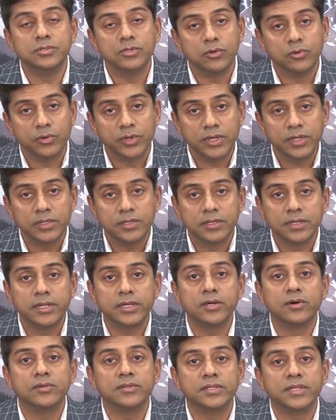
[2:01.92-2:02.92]
knowing,
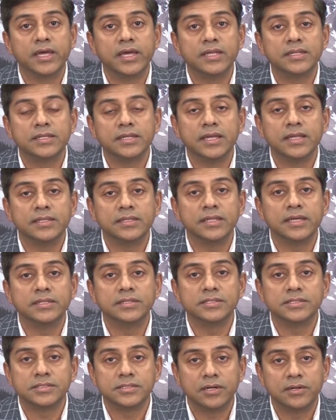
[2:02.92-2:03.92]
click on that and
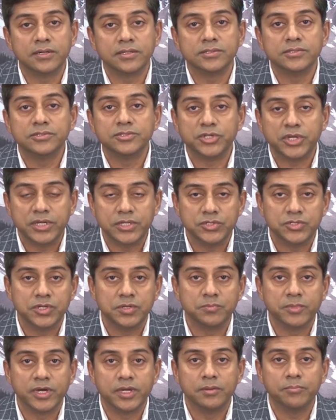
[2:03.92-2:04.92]
then start
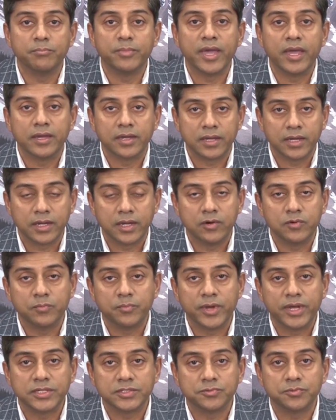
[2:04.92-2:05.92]
changing my bank
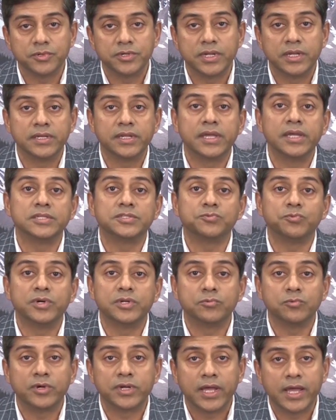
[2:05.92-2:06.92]
account password. And guess
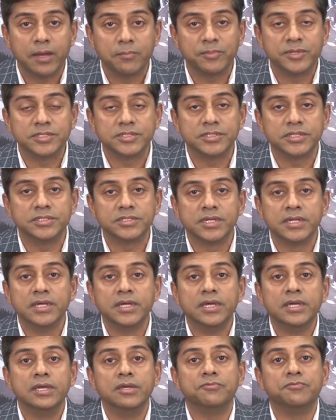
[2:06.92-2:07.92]
what? What happens is,
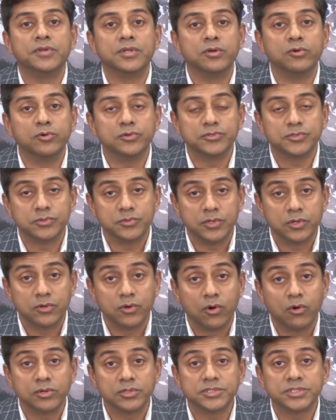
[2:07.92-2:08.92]
if it goes to the
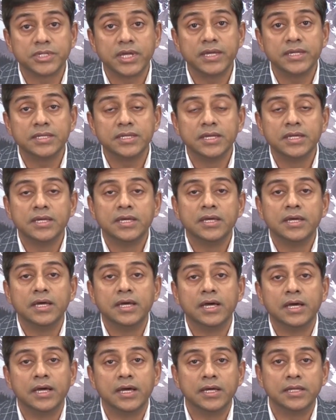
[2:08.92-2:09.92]
wrong site,
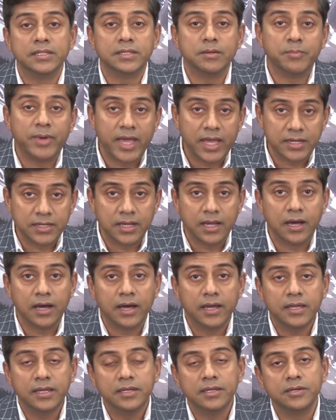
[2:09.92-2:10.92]
the bad
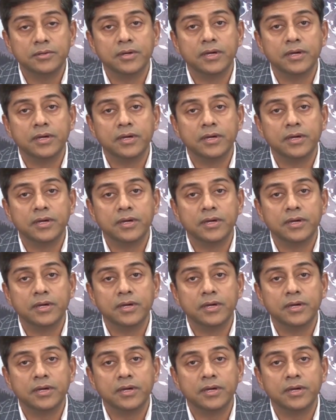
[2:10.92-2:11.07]
guy